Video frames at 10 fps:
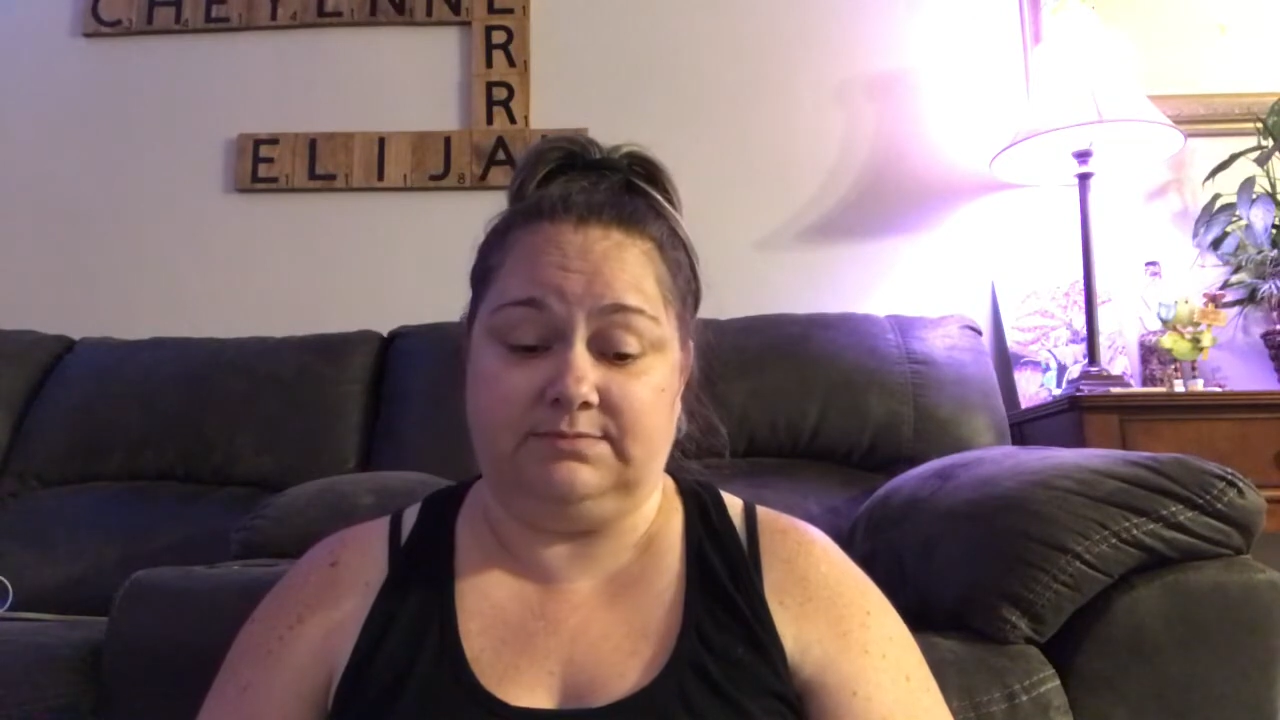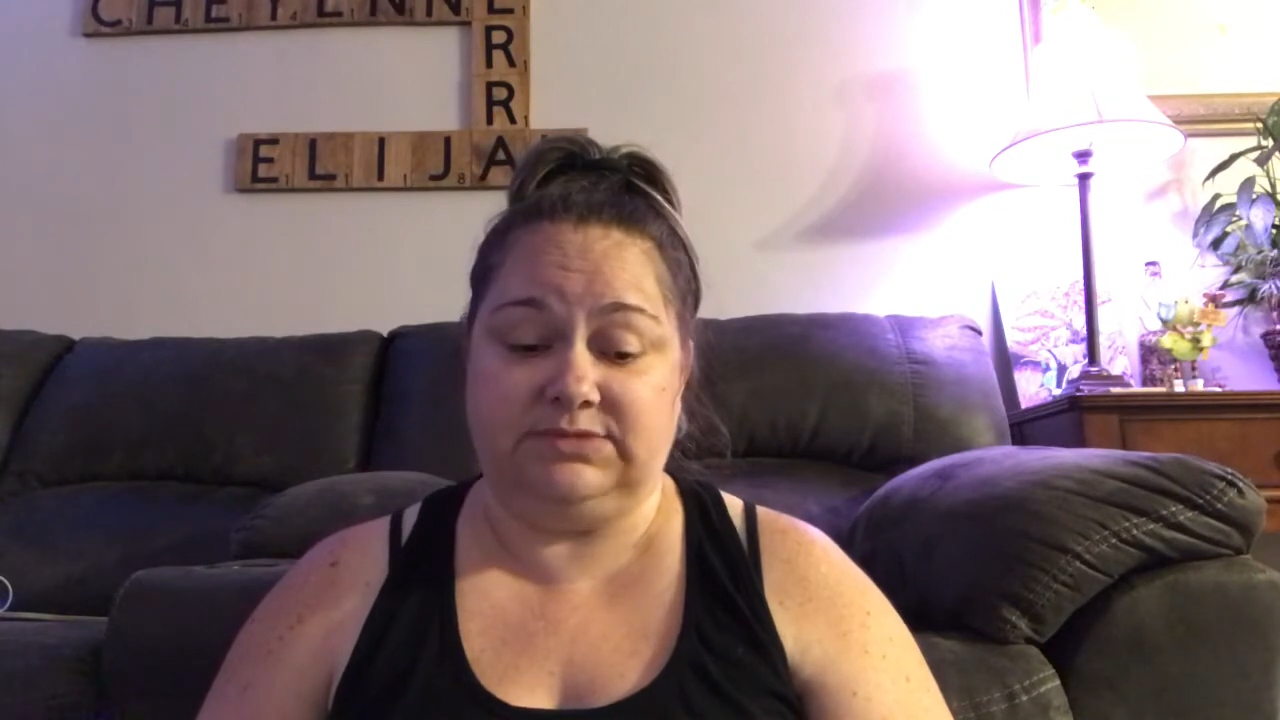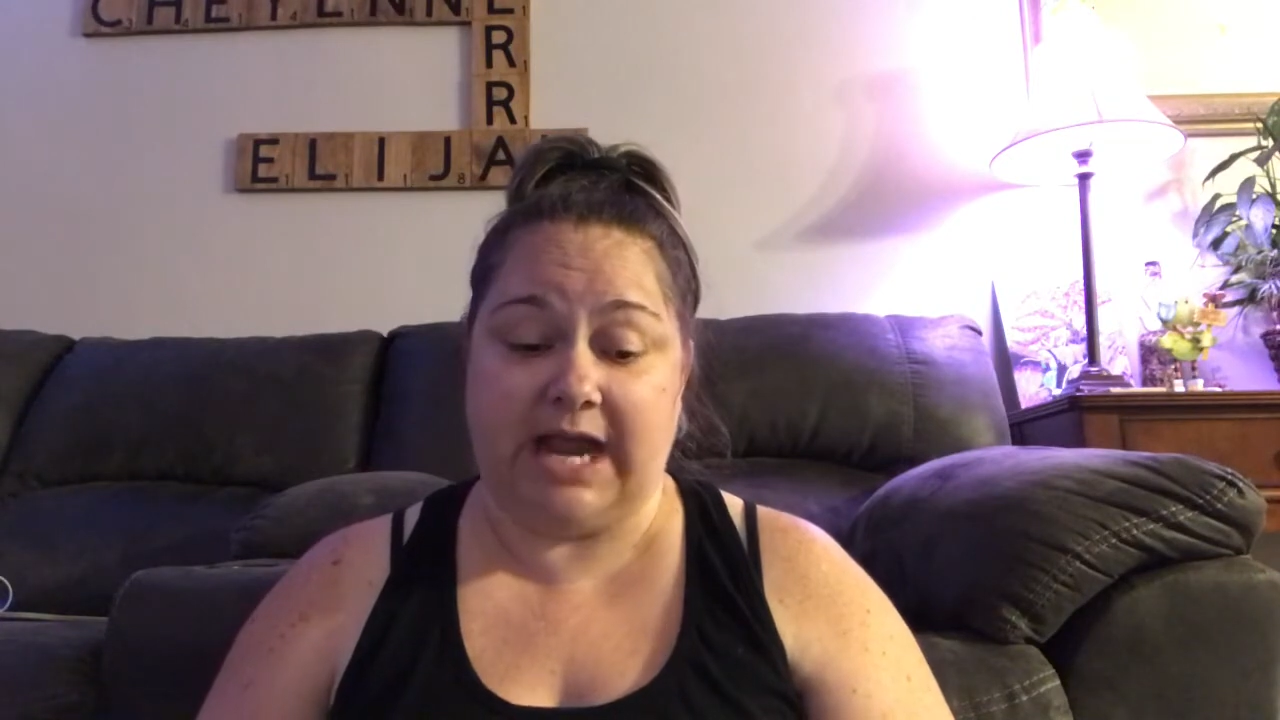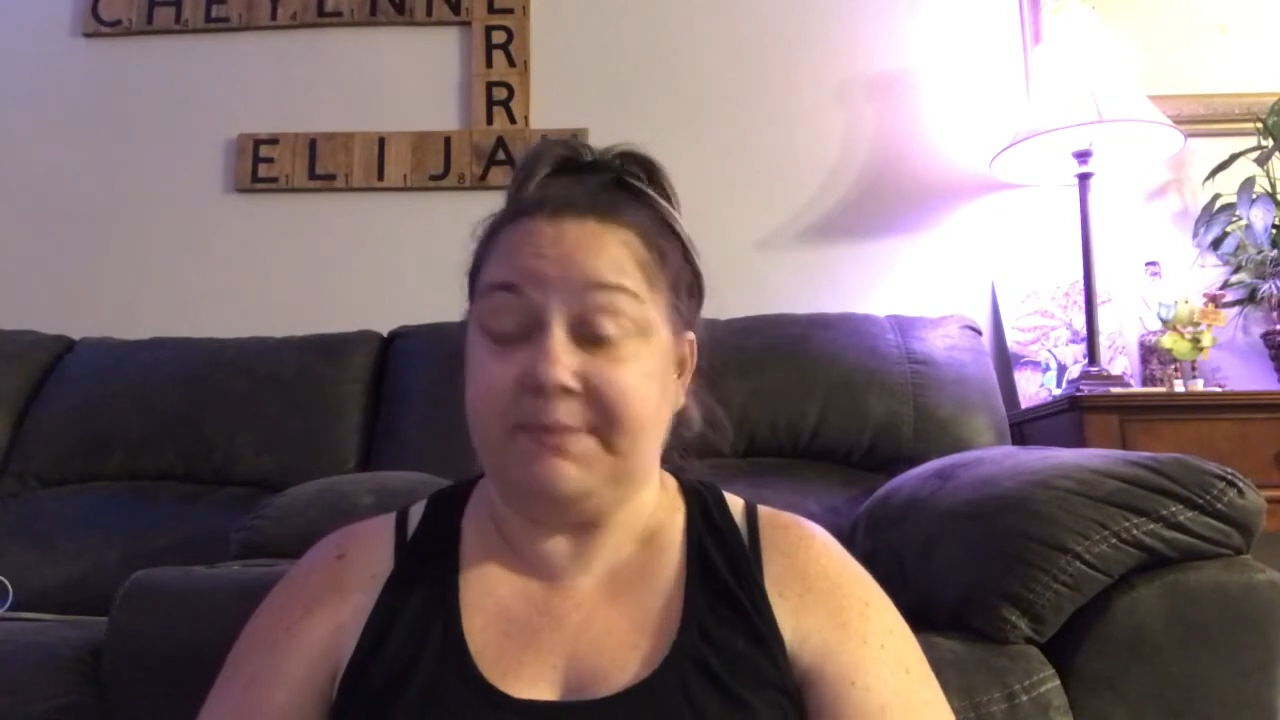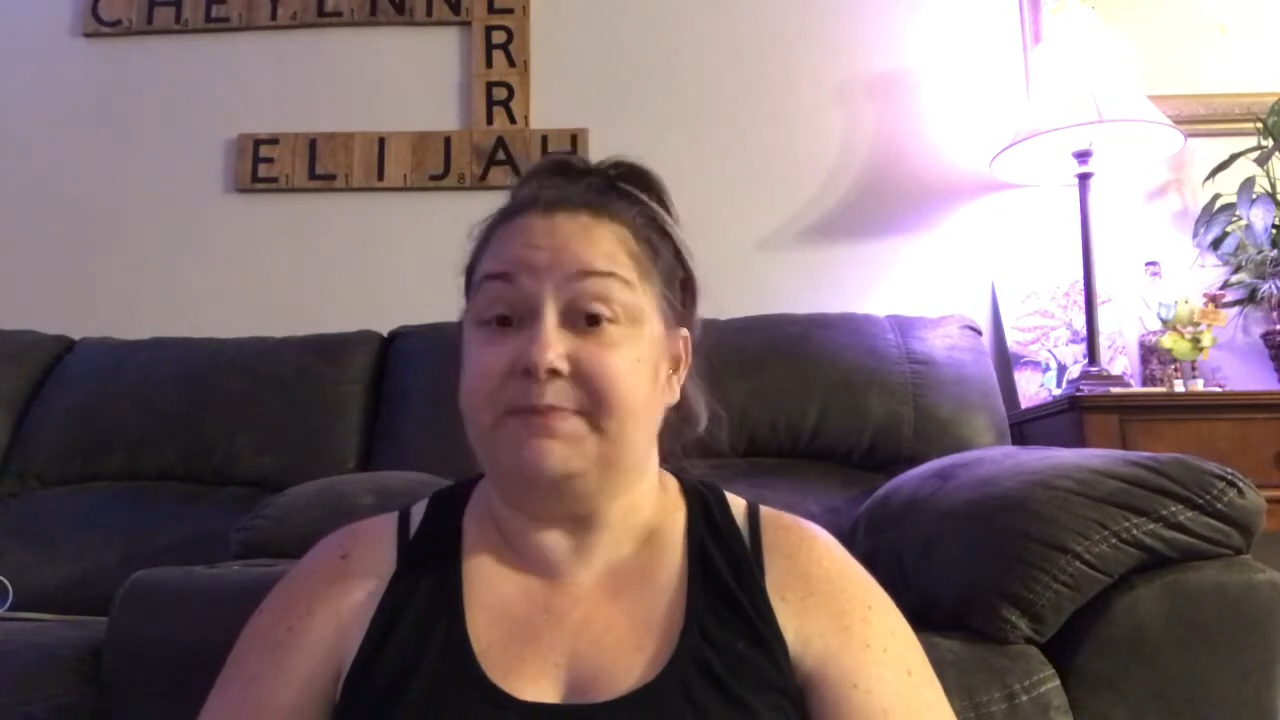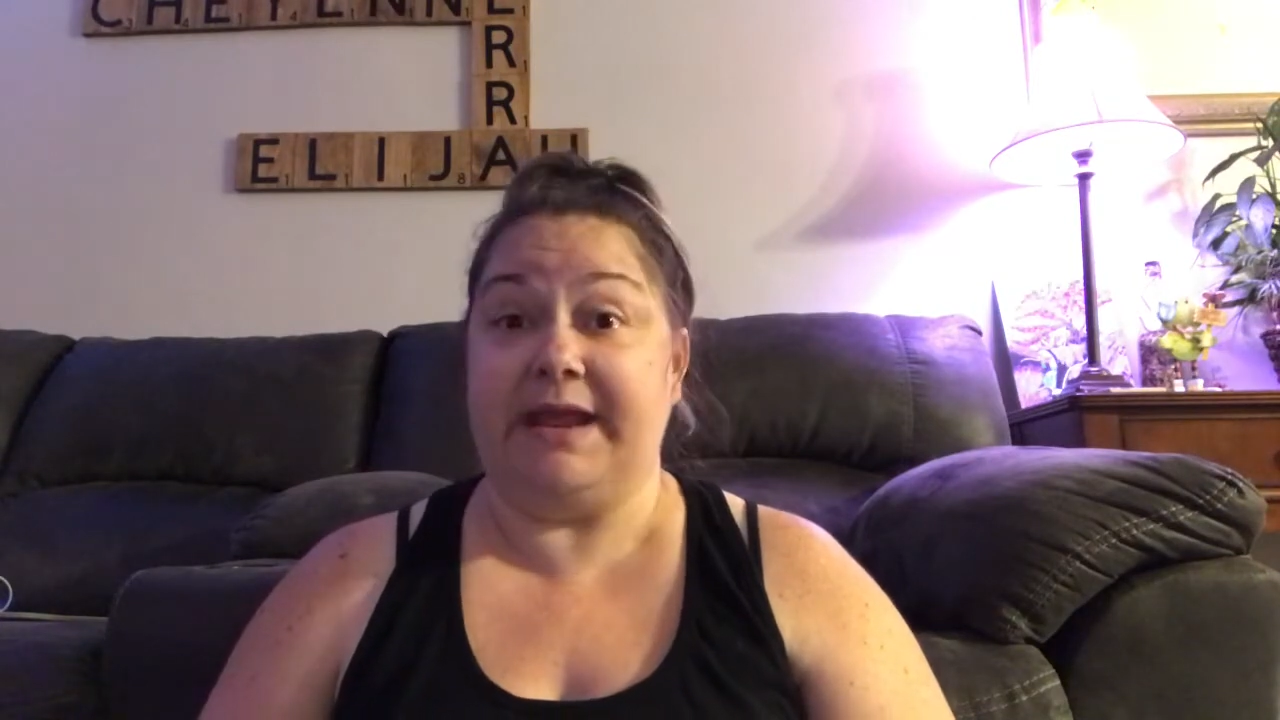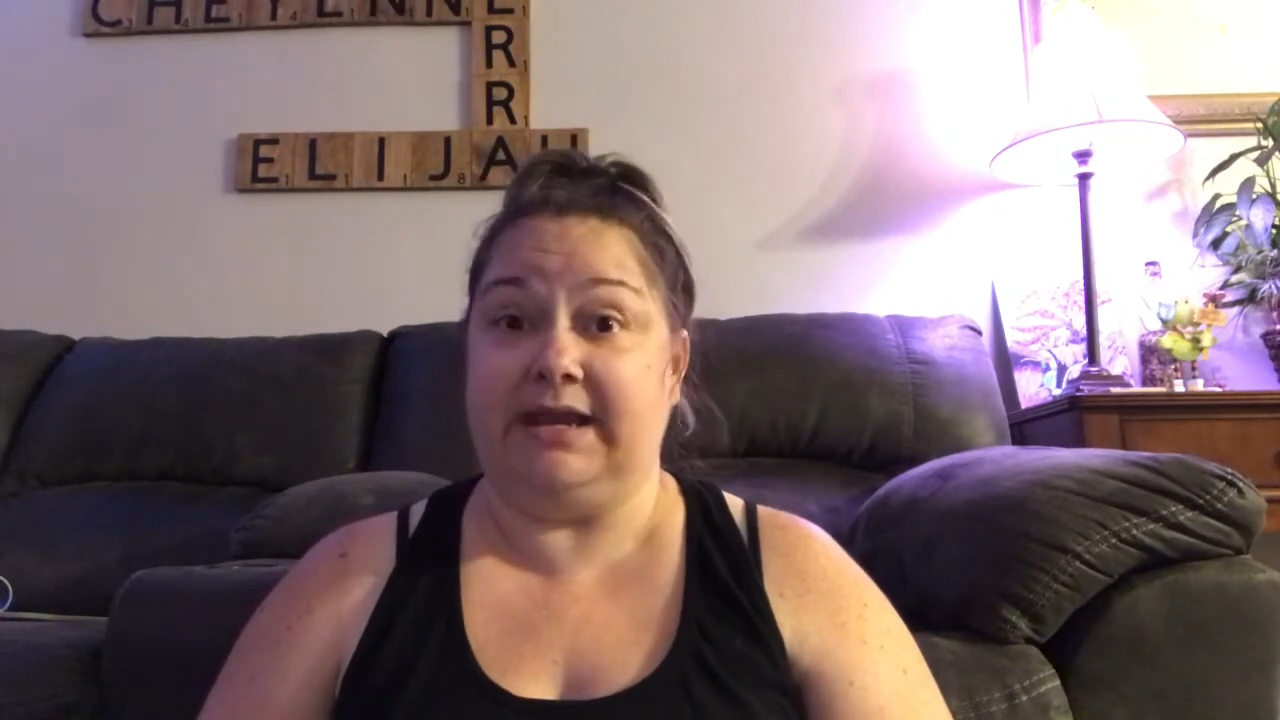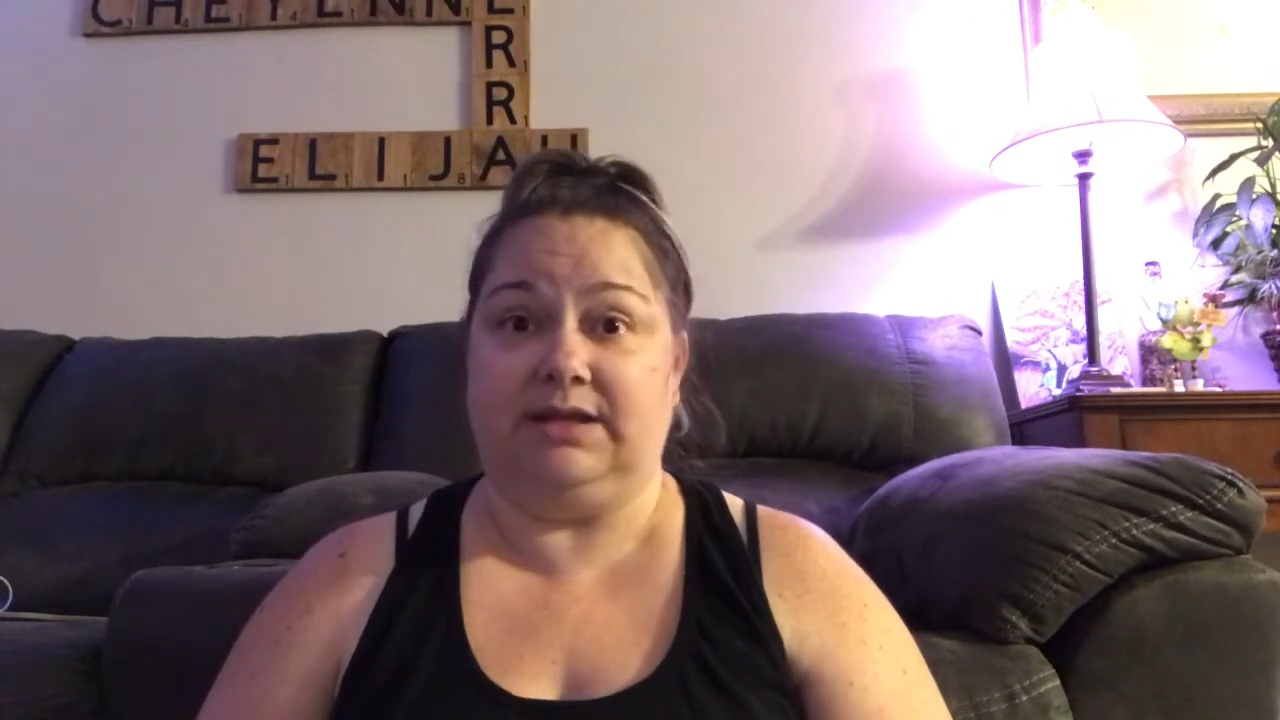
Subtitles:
diamond painting.